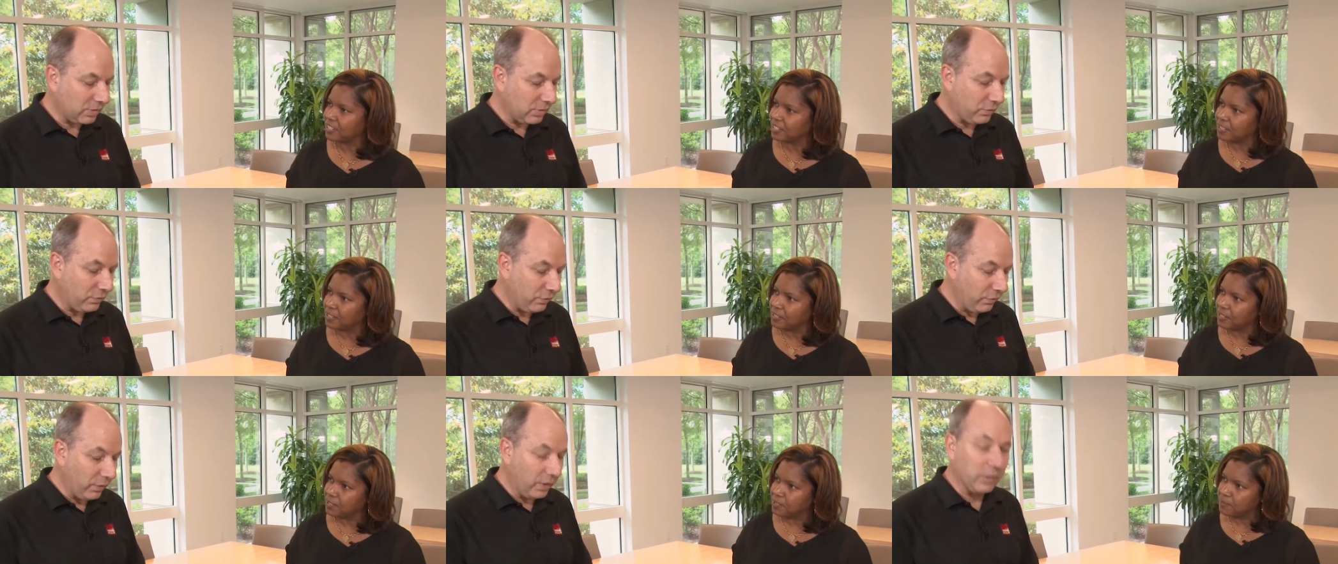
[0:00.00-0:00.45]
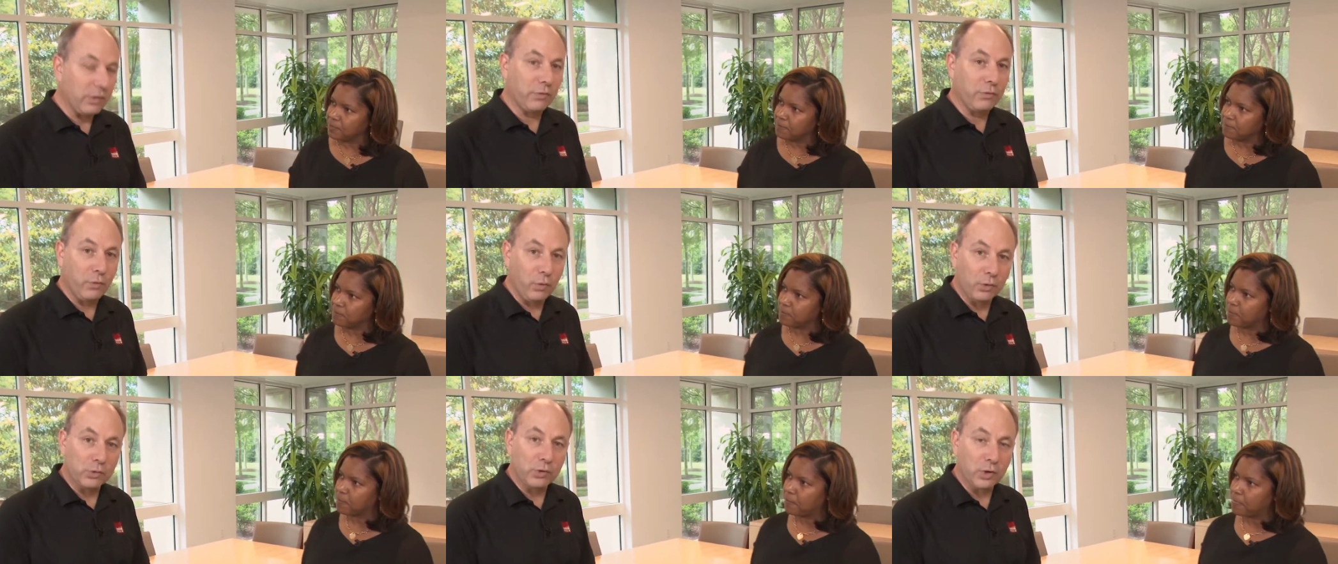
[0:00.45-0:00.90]
Speaker 1: has it's
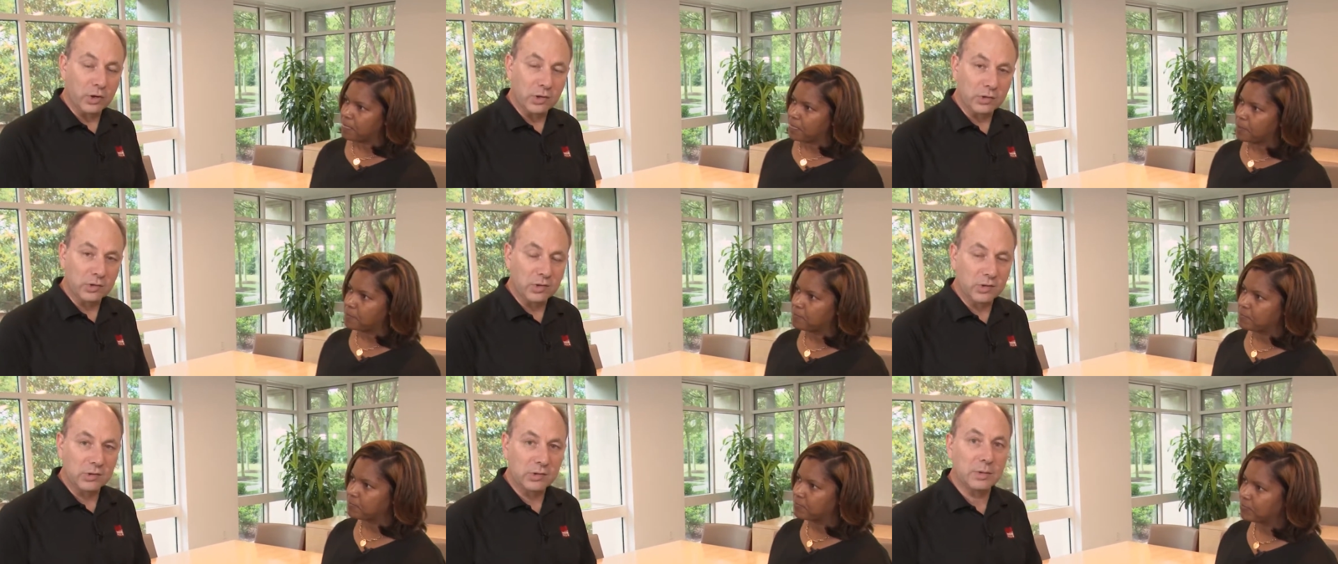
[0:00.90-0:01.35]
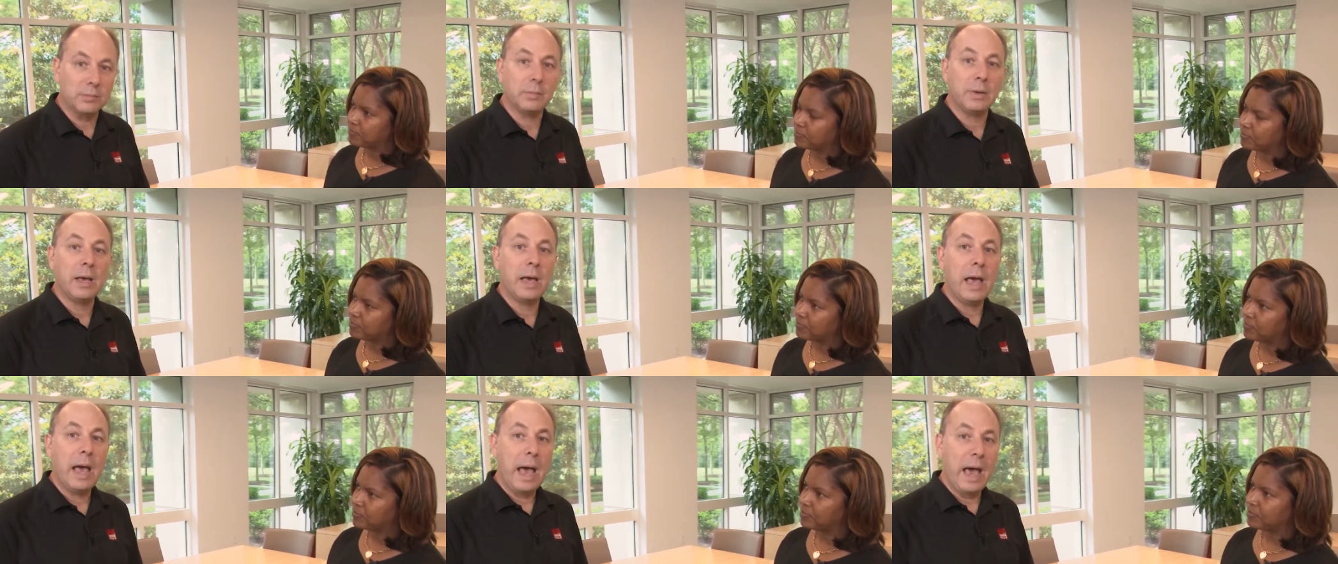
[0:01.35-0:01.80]
a four socket system
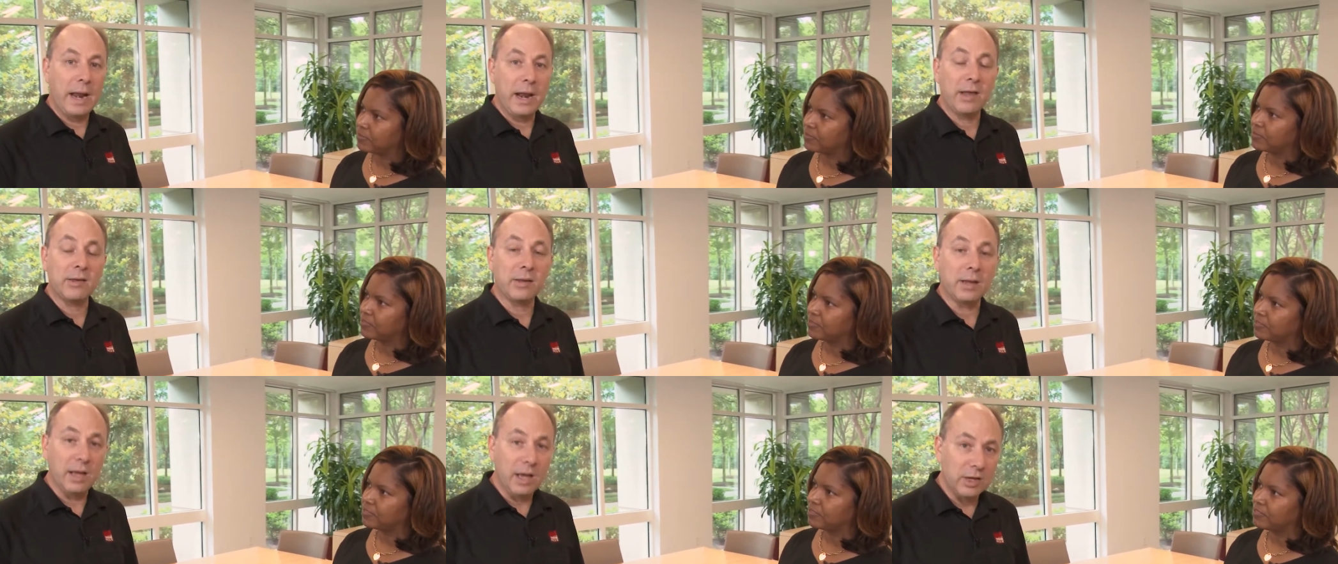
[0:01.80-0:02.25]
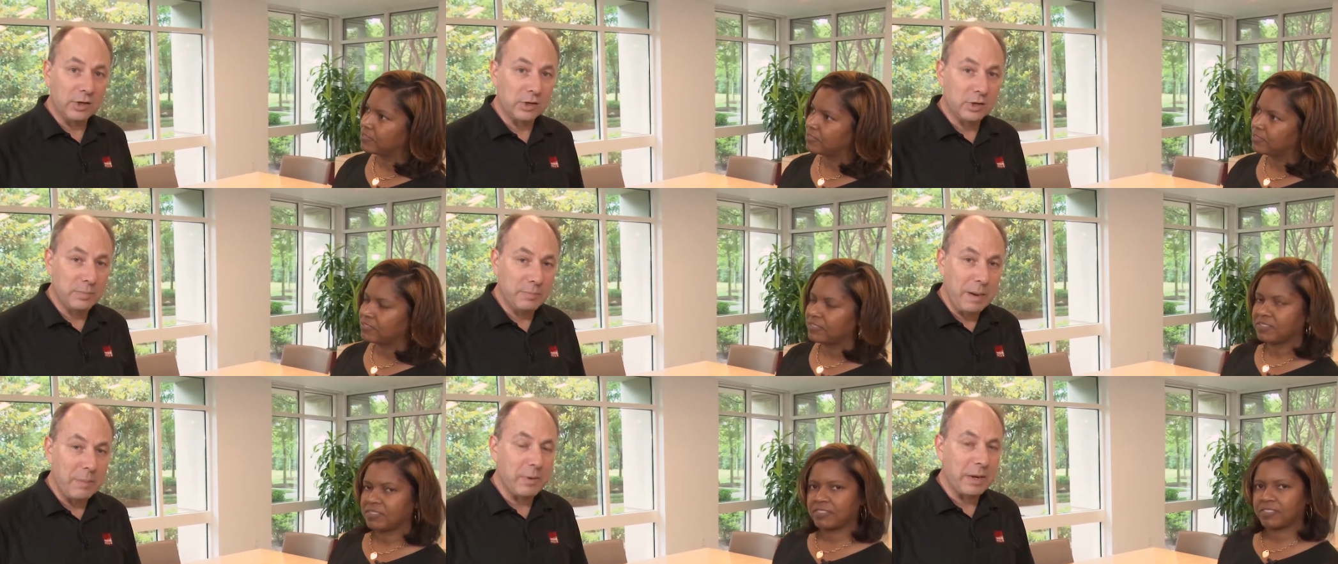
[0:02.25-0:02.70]
and has a large
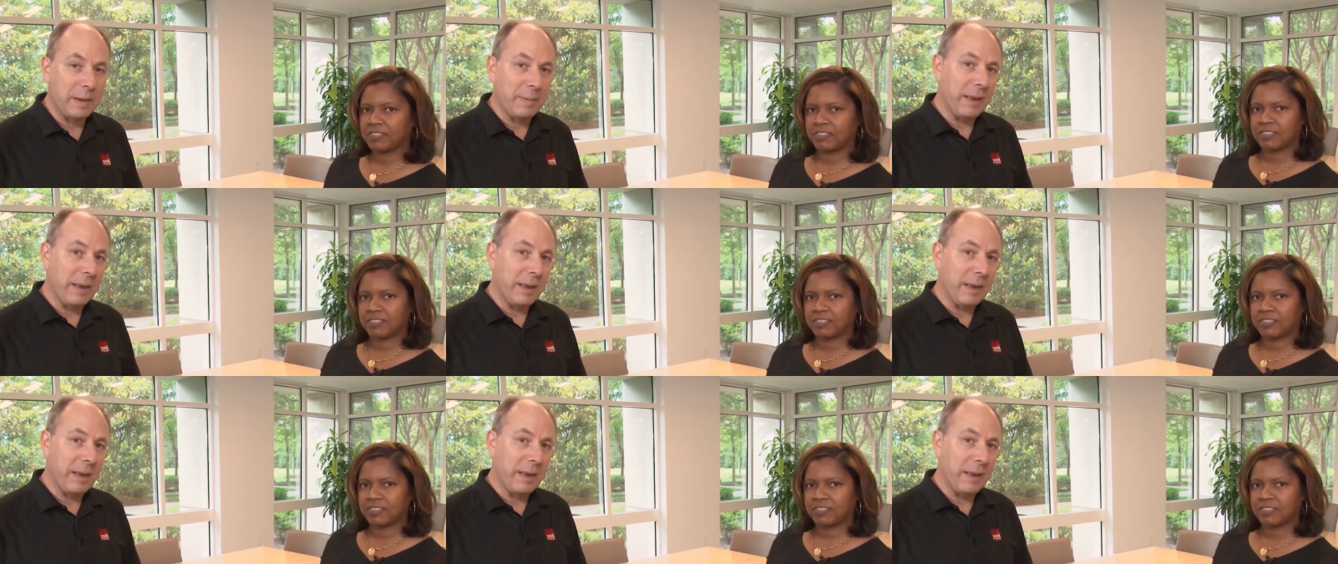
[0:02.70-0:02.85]
memory